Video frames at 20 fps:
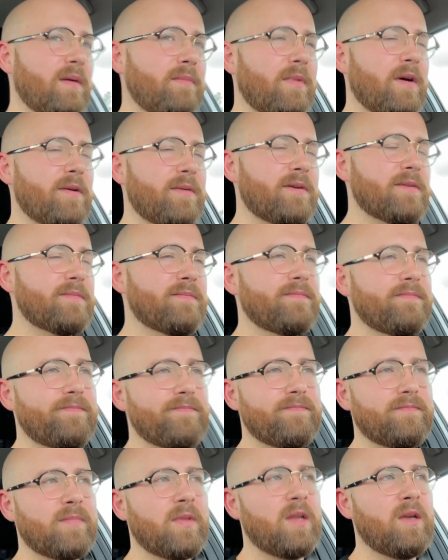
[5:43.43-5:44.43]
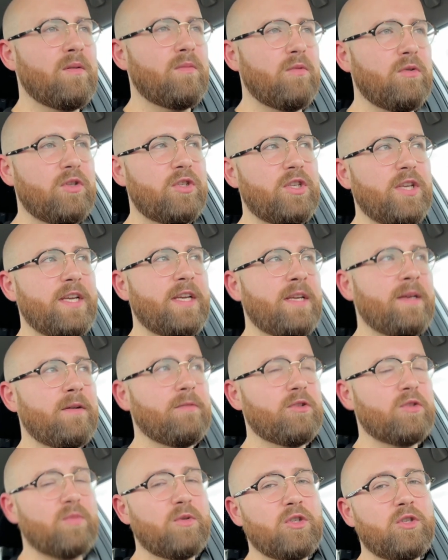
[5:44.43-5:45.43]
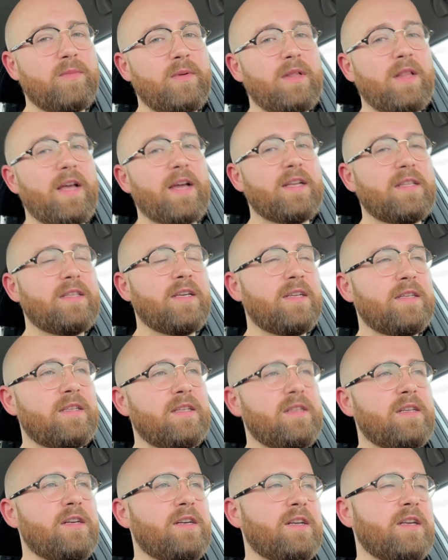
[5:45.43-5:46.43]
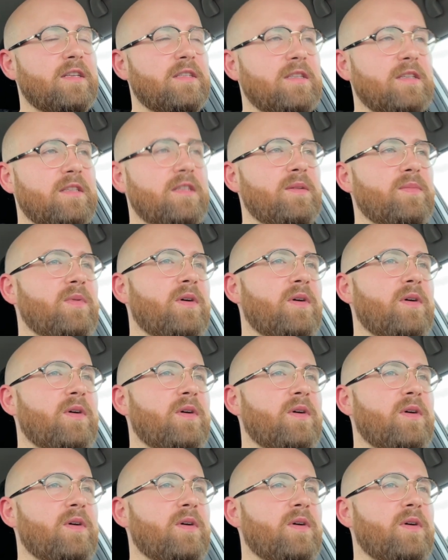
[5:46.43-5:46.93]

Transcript: But we'll see. It was supposed to be leg day today or yesterday,